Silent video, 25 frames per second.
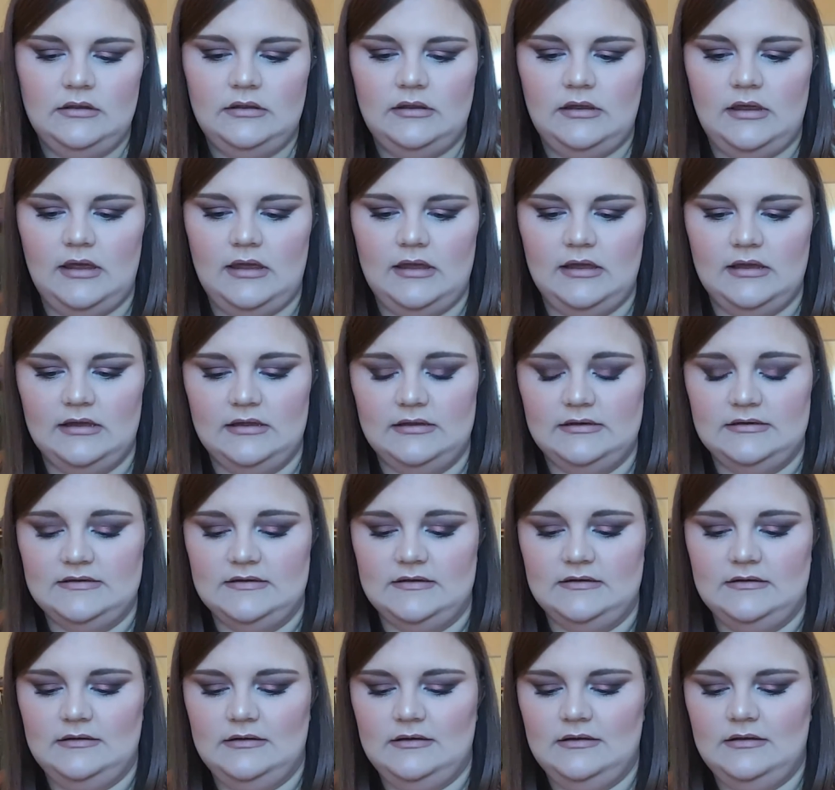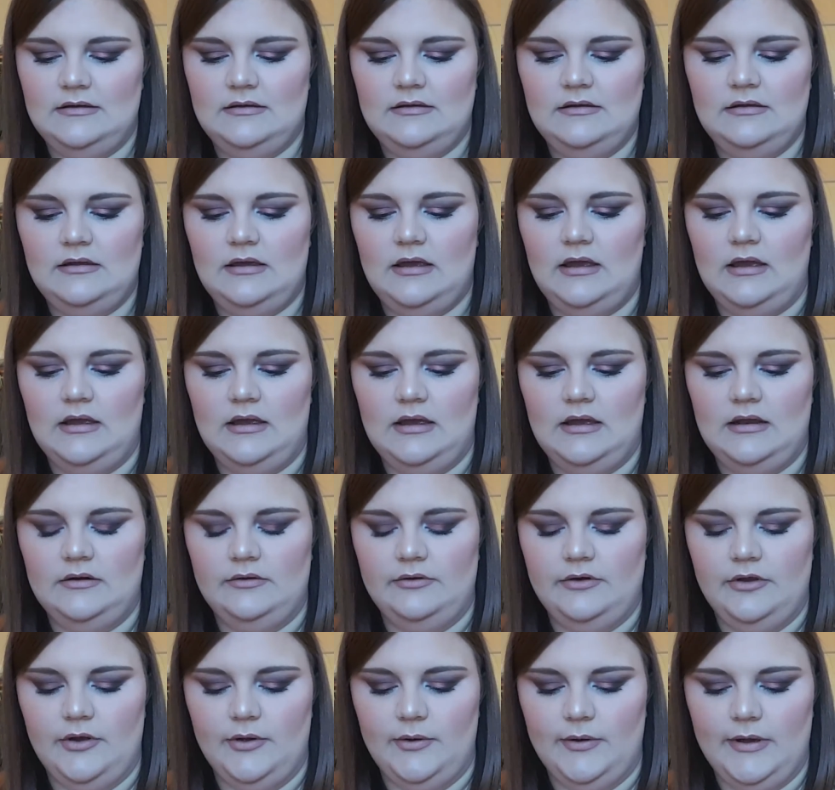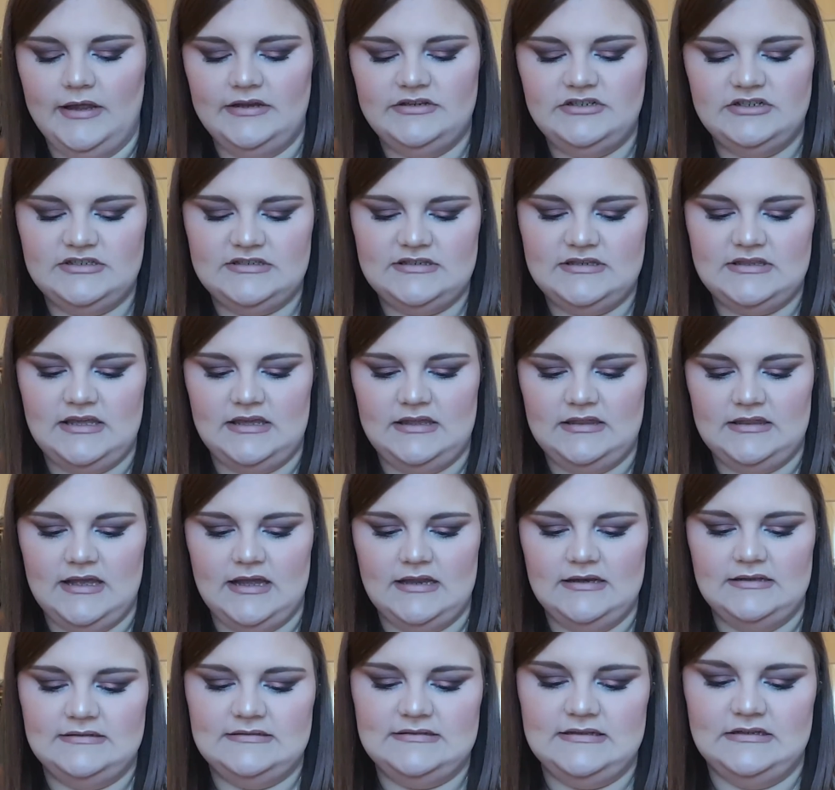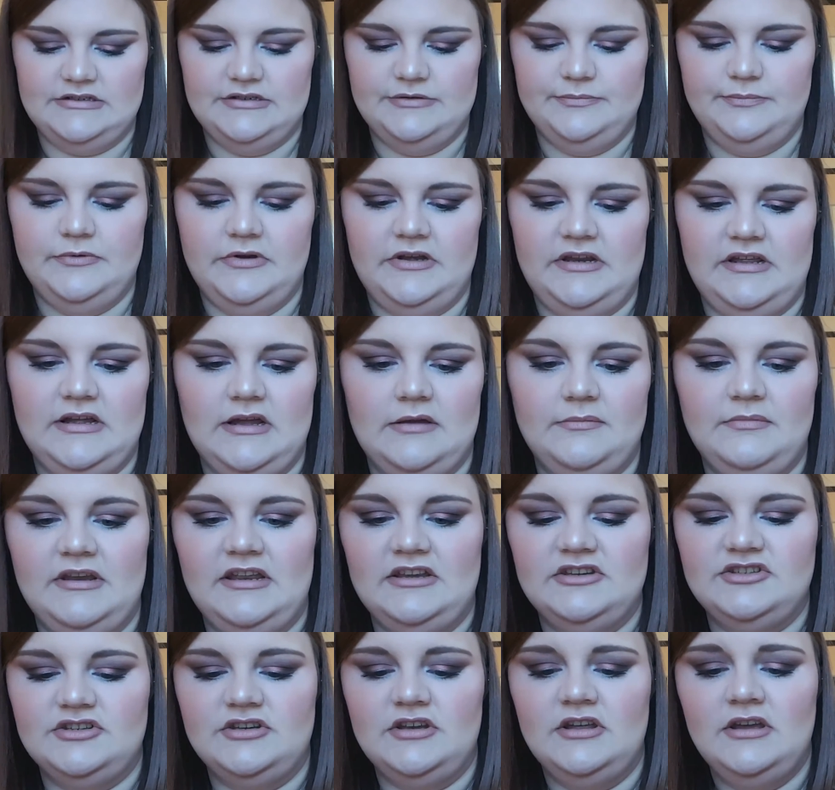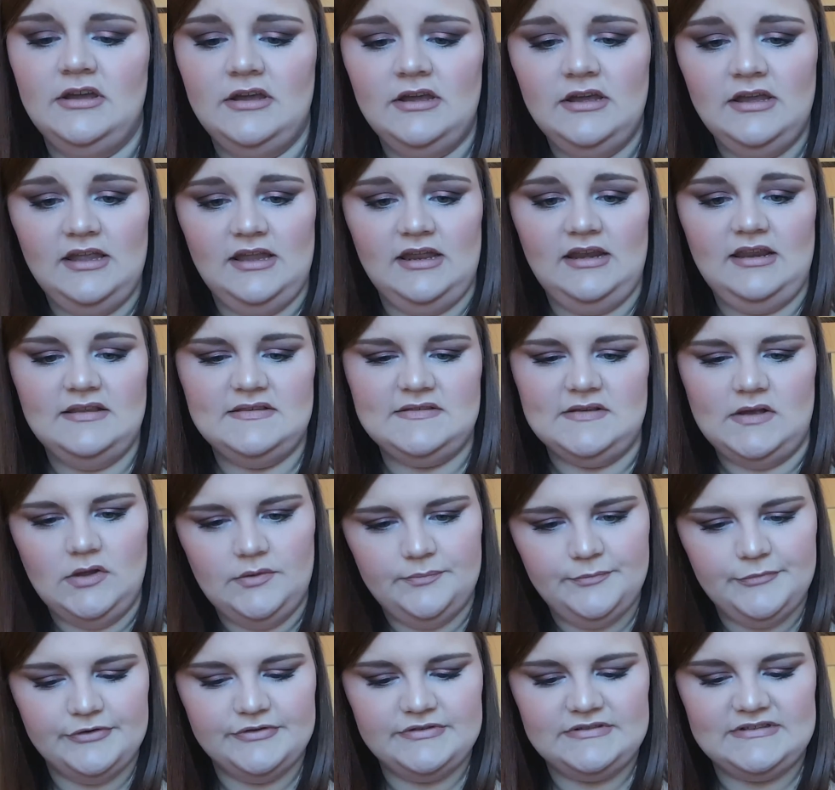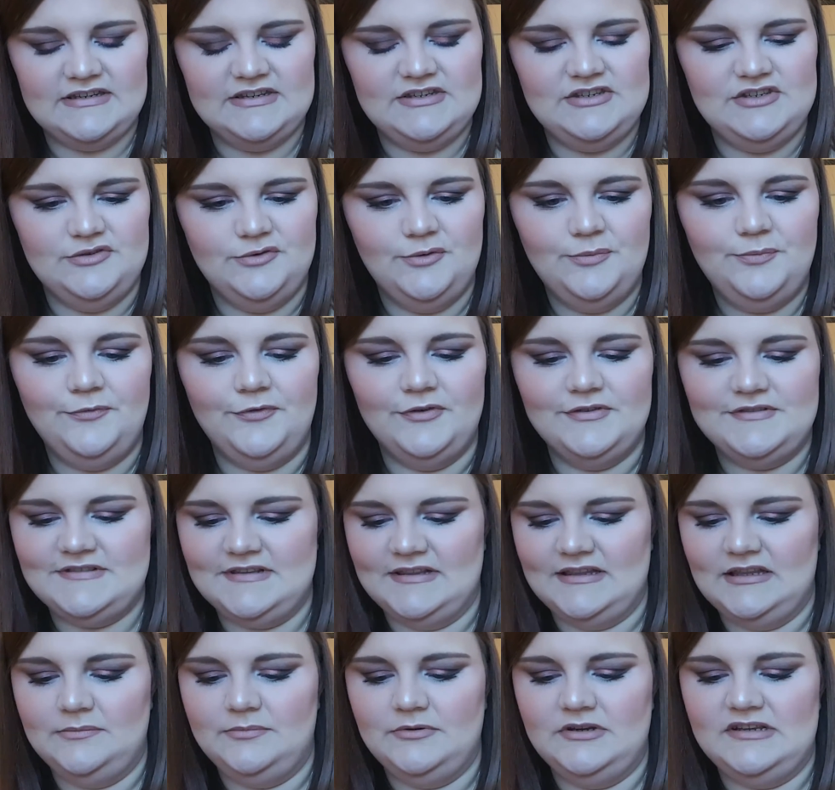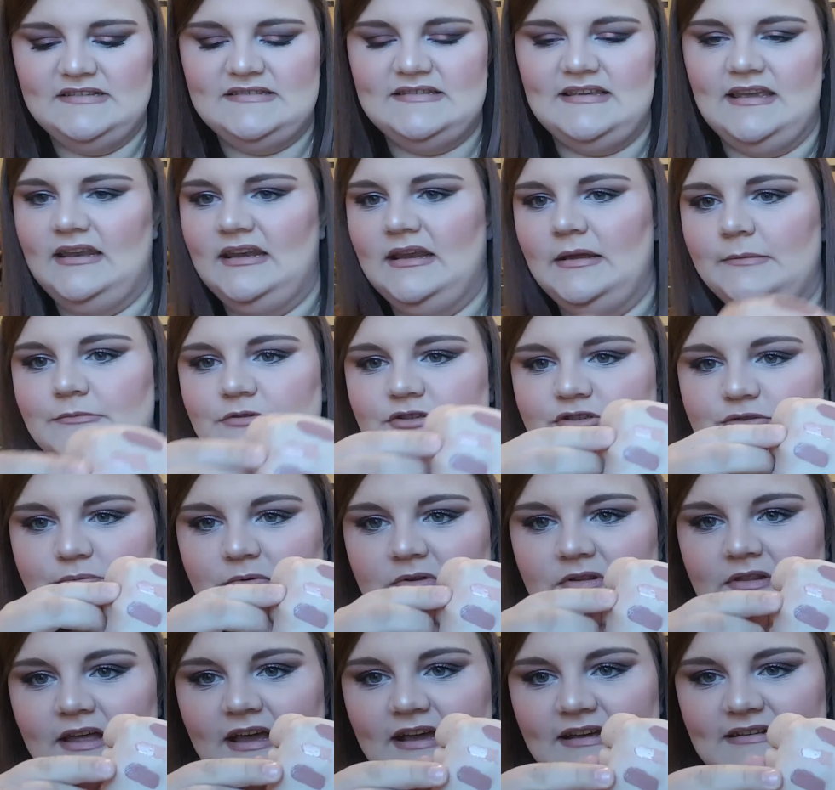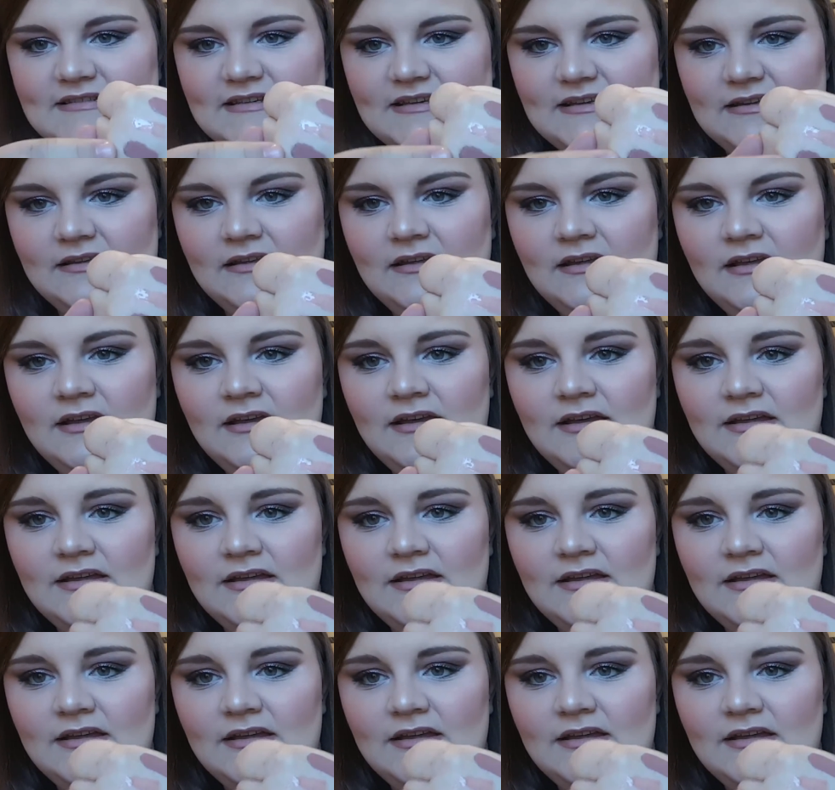and I don't know, I just think that is such a pretty combination. It is almost a dupe for Celebrity Skin, I'm just realizing.